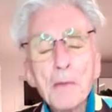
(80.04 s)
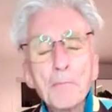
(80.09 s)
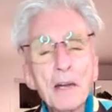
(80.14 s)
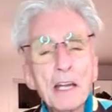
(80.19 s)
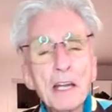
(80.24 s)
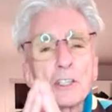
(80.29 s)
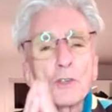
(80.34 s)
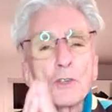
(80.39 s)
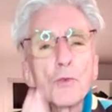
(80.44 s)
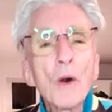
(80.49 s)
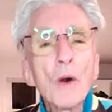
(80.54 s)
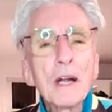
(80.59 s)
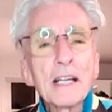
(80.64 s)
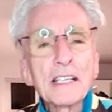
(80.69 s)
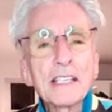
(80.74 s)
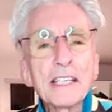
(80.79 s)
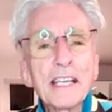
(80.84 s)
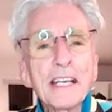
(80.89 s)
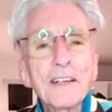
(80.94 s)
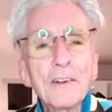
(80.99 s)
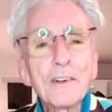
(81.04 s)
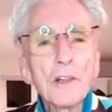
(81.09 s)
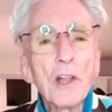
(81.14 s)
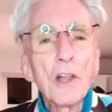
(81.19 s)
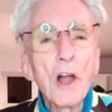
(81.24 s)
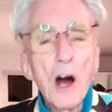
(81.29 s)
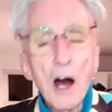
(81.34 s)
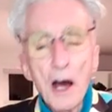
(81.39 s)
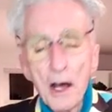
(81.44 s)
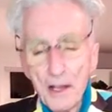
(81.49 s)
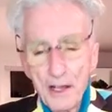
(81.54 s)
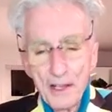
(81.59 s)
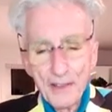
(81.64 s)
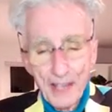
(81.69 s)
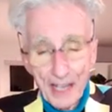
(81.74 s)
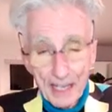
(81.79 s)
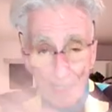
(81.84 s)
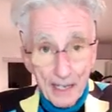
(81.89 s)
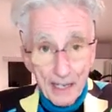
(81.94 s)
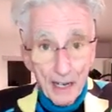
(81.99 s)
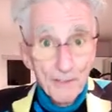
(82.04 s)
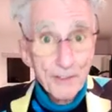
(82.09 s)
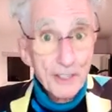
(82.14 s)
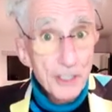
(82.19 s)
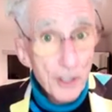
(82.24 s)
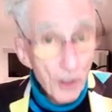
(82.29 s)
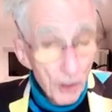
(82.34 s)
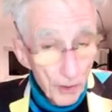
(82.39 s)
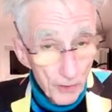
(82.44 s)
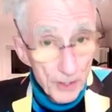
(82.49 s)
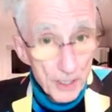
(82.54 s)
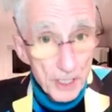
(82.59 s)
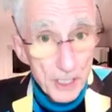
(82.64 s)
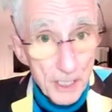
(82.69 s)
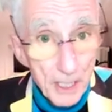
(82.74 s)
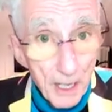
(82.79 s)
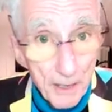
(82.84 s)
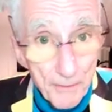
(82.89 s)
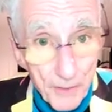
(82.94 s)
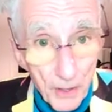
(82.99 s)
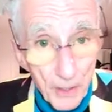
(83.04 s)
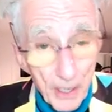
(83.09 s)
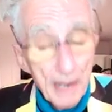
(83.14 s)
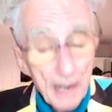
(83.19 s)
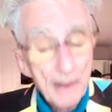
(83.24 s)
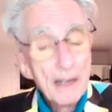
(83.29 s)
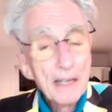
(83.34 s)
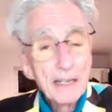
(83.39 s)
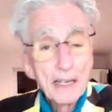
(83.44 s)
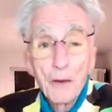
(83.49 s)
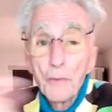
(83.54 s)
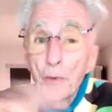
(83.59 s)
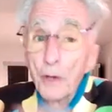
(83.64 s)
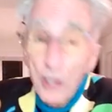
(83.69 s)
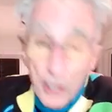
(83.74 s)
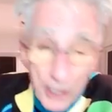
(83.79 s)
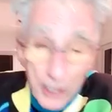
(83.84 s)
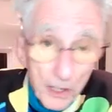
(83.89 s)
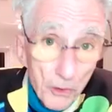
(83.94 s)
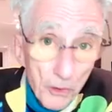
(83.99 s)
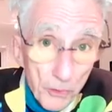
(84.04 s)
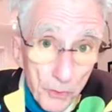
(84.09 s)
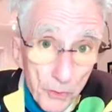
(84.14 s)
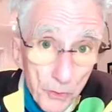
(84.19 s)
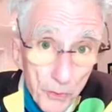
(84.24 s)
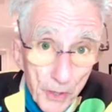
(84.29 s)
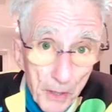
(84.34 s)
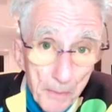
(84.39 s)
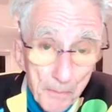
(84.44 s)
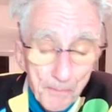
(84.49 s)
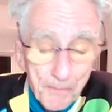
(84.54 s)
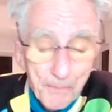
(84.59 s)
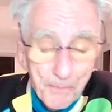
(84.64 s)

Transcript: but it's one single law that covers all this stuff. Okay. Now we're gonna go through them.